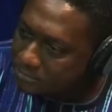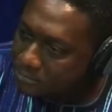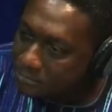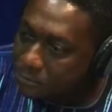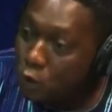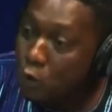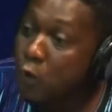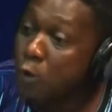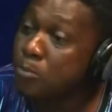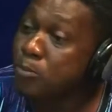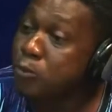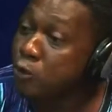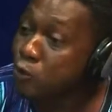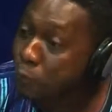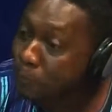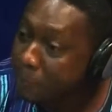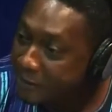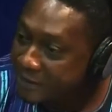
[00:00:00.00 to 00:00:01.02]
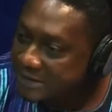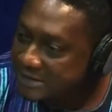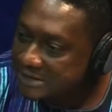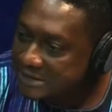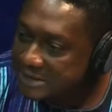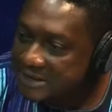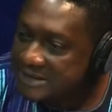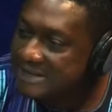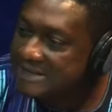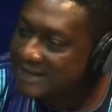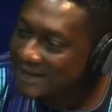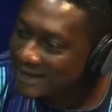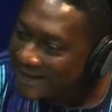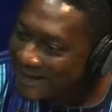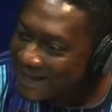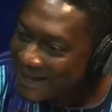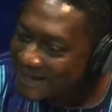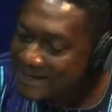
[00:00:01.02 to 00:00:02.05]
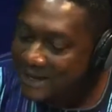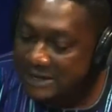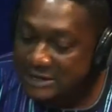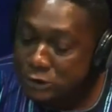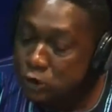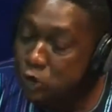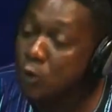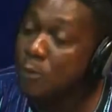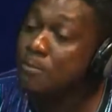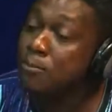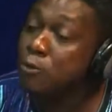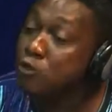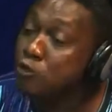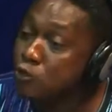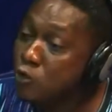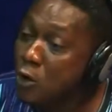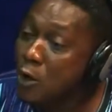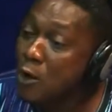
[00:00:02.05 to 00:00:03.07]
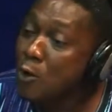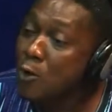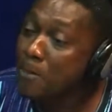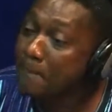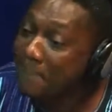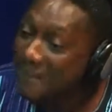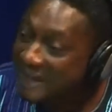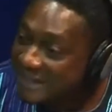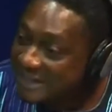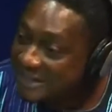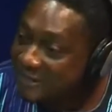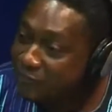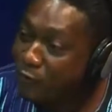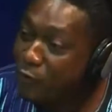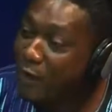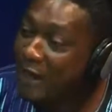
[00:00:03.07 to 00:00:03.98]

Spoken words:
No blueprint. It's clear there is no blueprint for